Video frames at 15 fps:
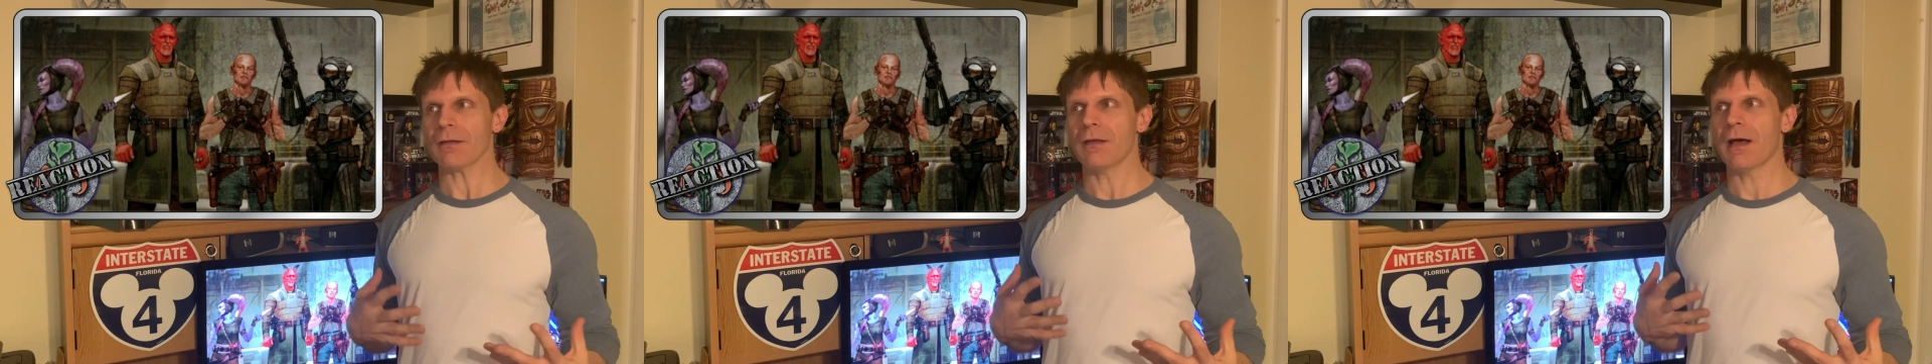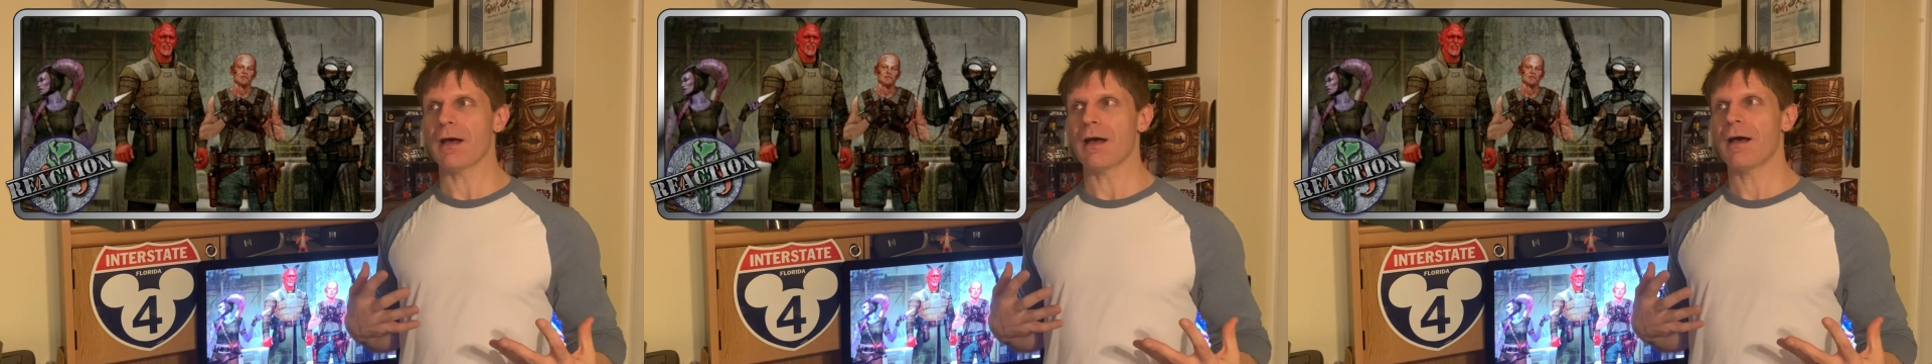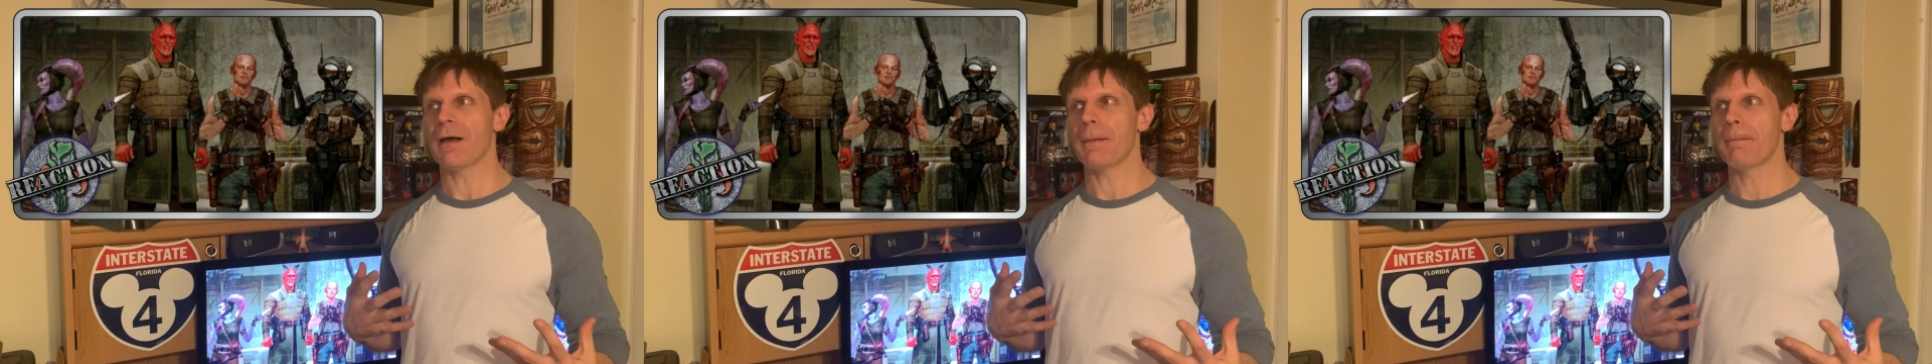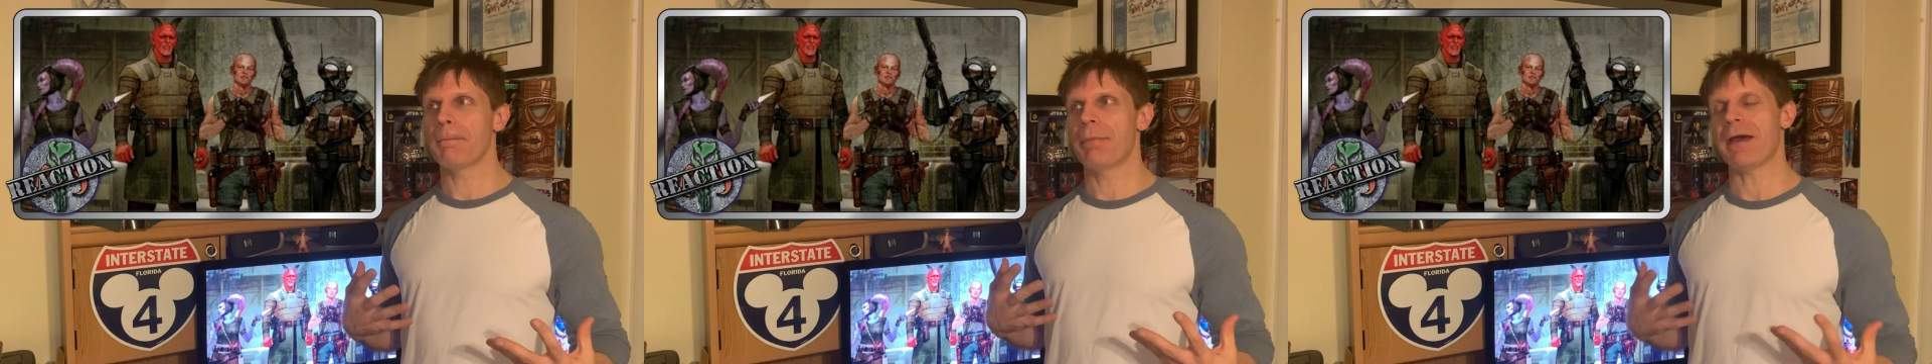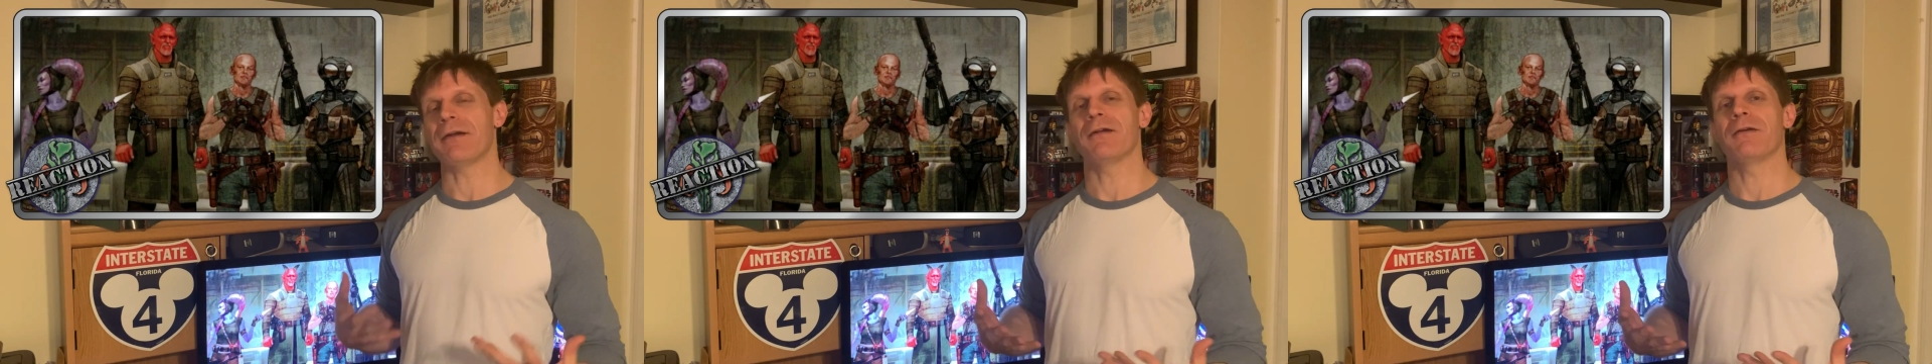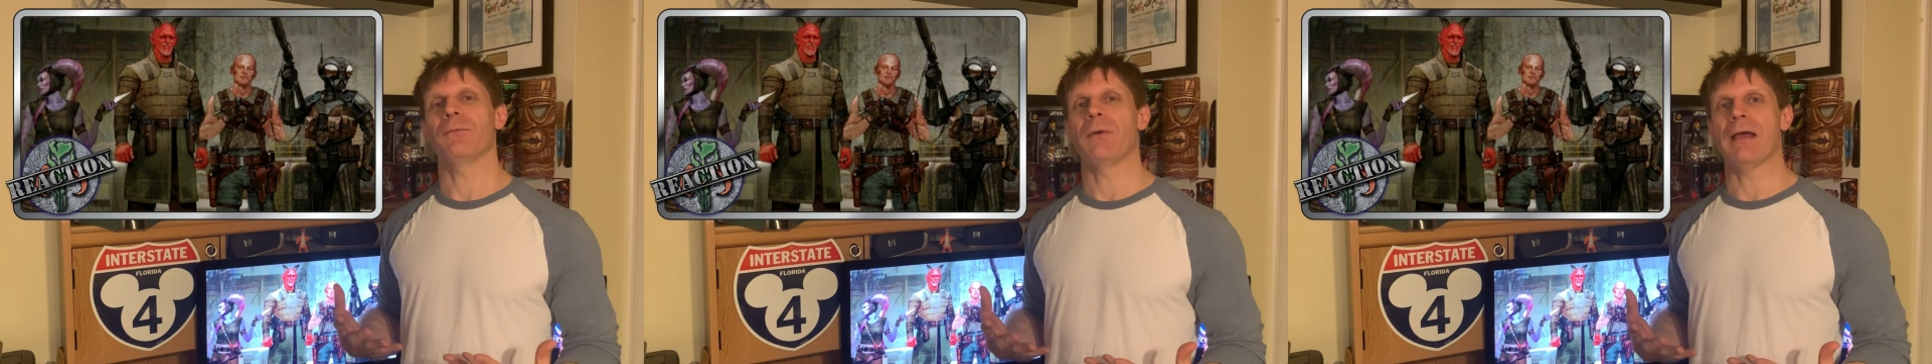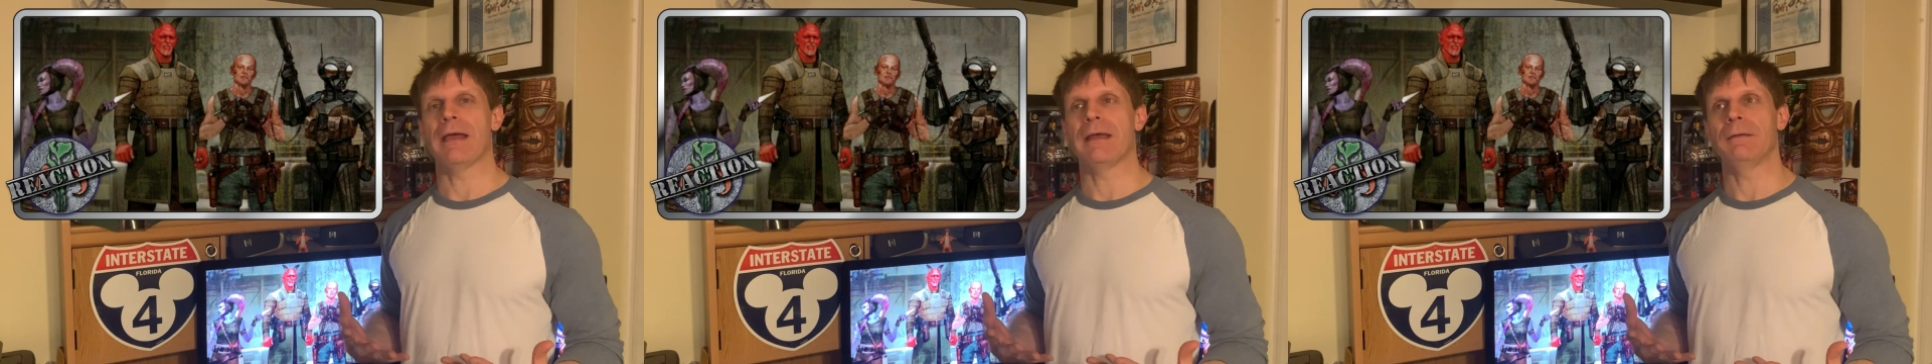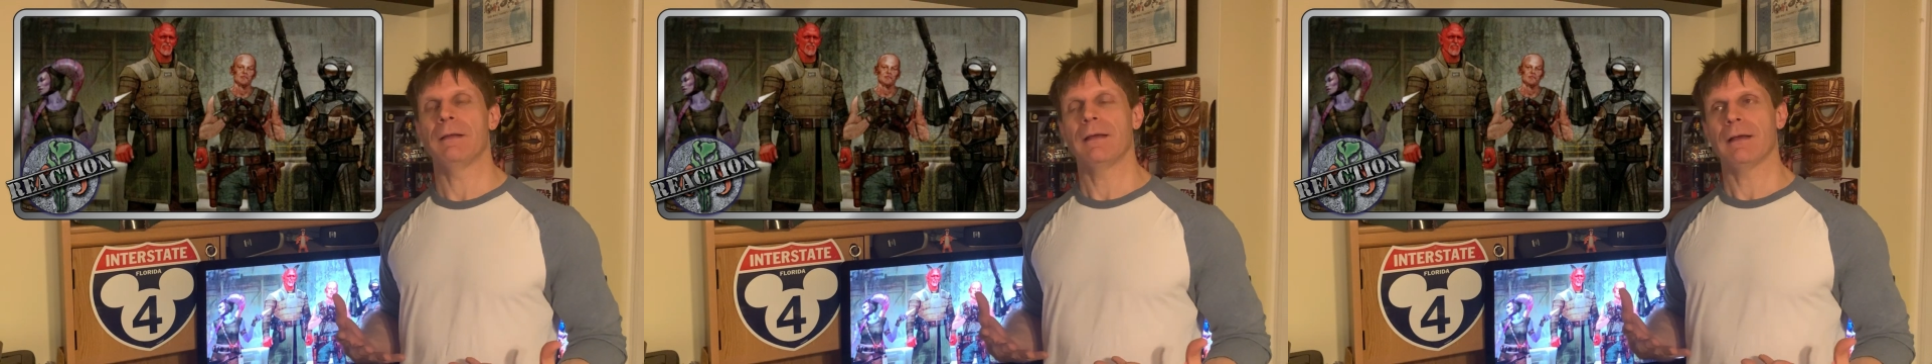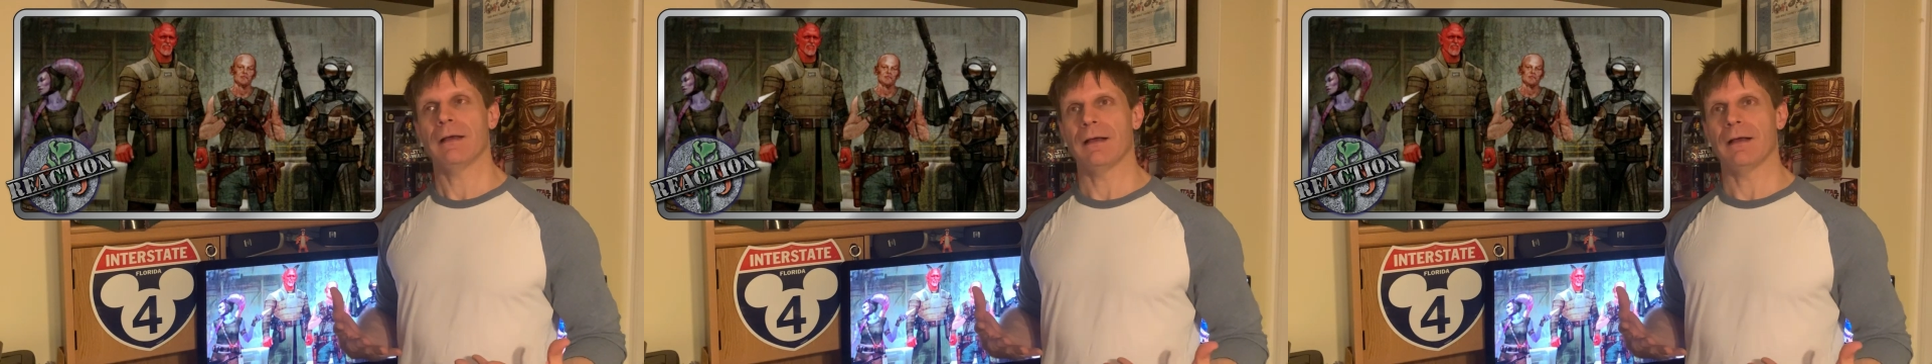better when